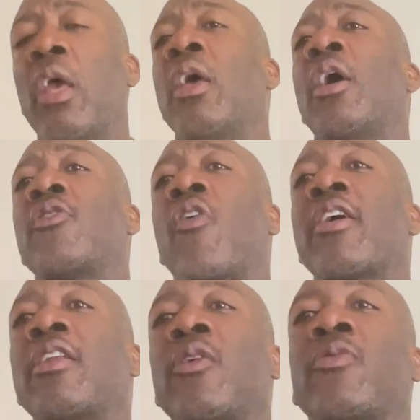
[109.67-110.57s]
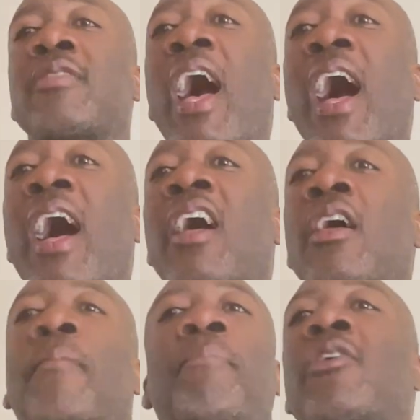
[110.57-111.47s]
And you already know za
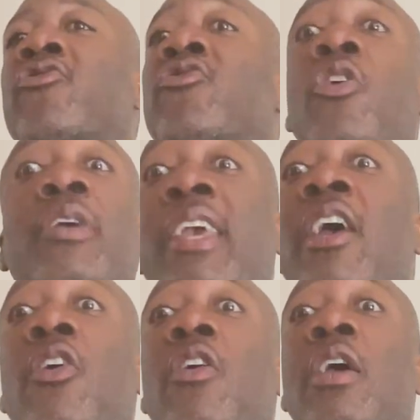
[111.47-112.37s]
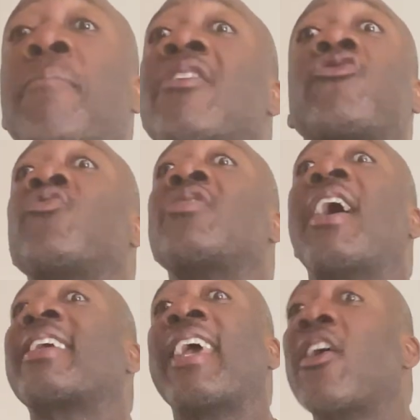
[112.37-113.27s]
makes you don't care. It makes you
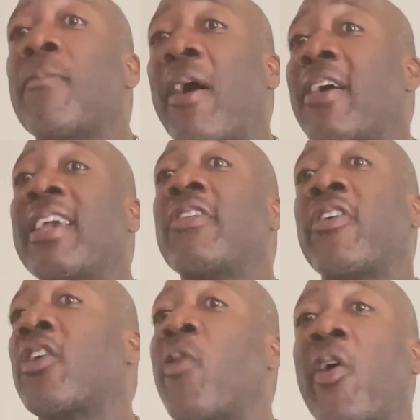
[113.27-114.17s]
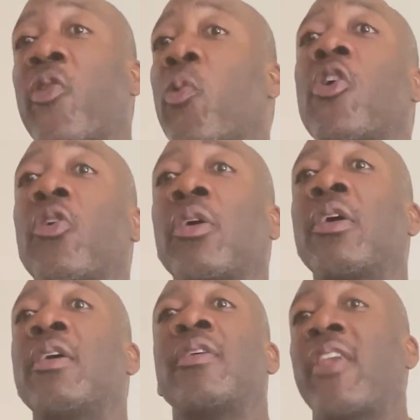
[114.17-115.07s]
not care about anything around the world.
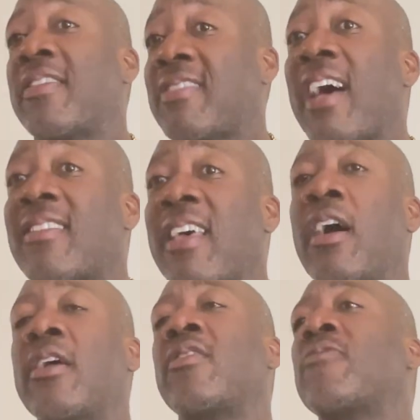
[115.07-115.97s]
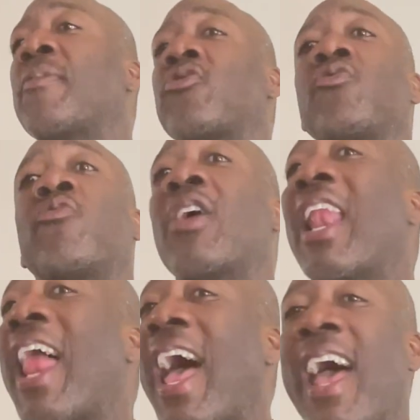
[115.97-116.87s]
That Zaza, it just makes you
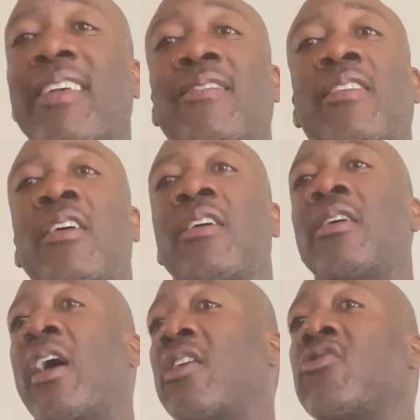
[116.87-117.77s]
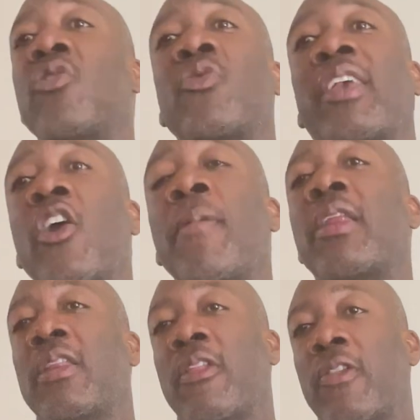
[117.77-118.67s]
relaxed and you don't care about
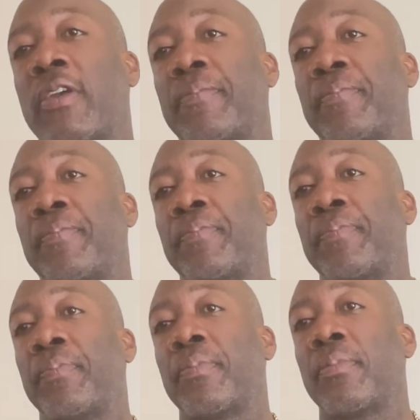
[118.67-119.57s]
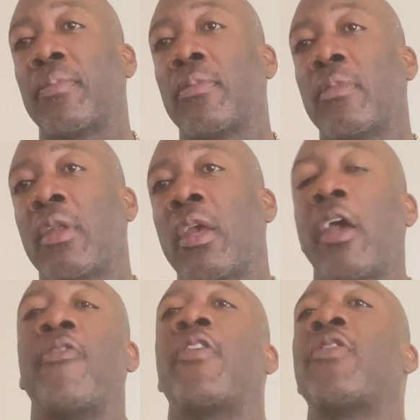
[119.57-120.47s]
anything.
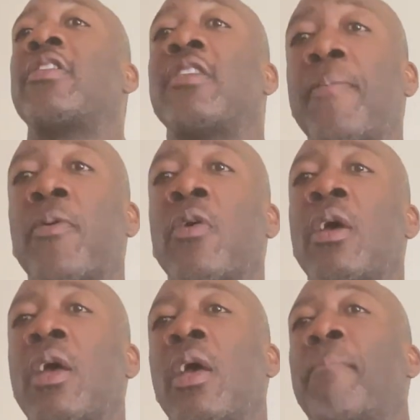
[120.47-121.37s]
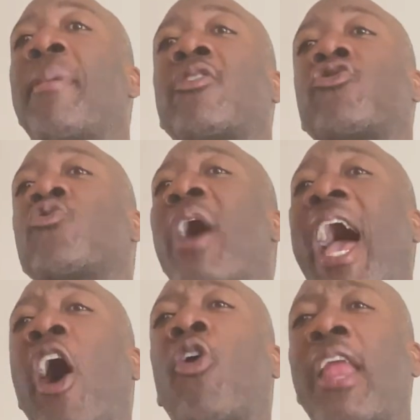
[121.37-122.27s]
And then the dipper makes you
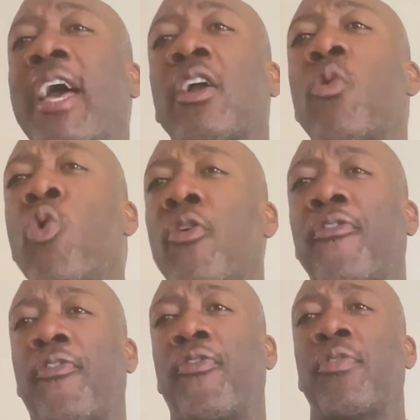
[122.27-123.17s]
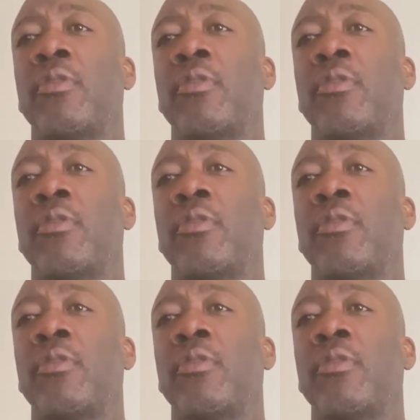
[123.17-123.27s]
howl like a wolf.